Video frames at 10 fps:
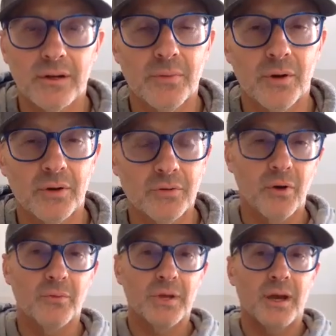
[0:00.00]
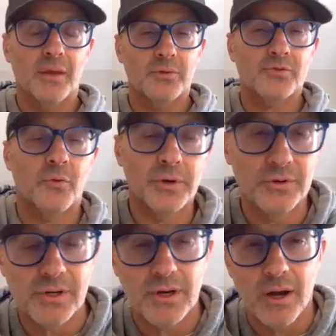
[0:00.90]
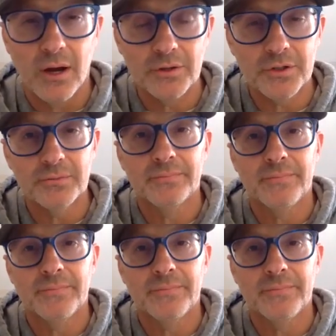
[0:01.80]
compared to what we got those 4 years in college.